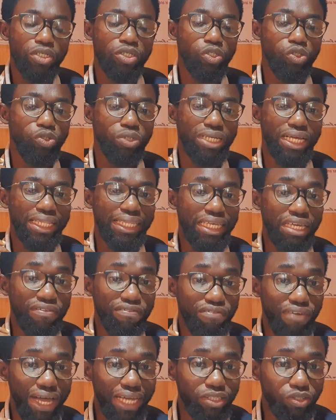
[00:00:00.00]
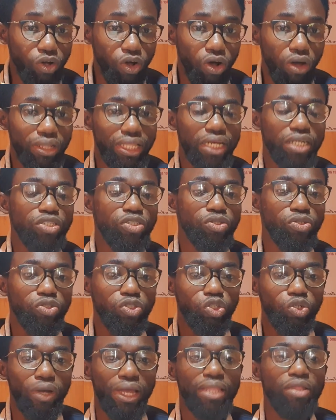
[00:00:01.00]
you can invite others to
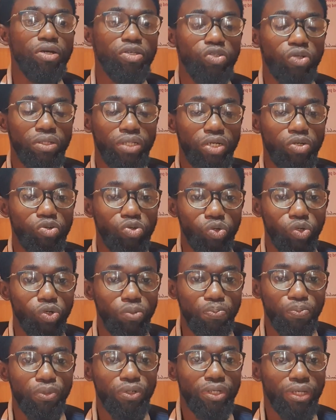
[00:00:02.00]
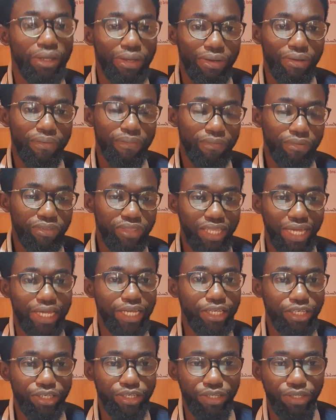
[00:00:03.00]
join us on the group.
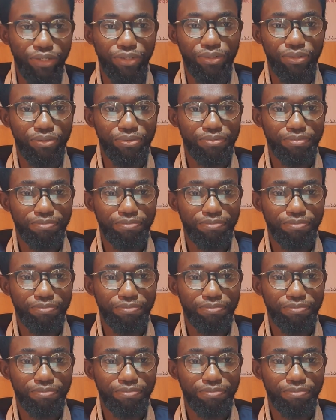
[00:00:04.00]
Thank you.